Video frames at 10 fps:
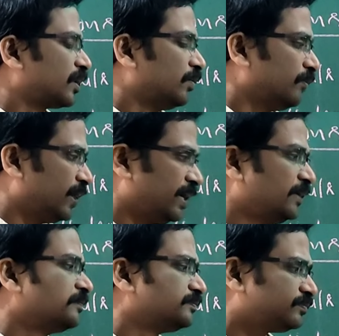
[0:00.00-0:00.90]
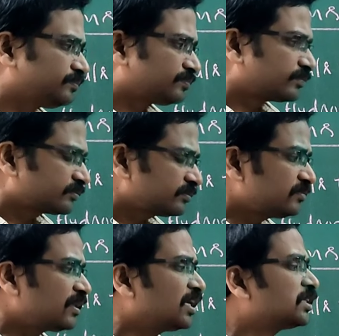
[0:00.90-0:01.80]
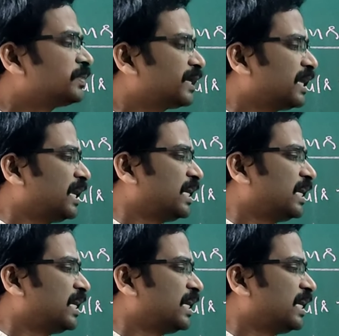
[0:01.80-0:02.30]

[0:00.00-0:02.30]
why spectral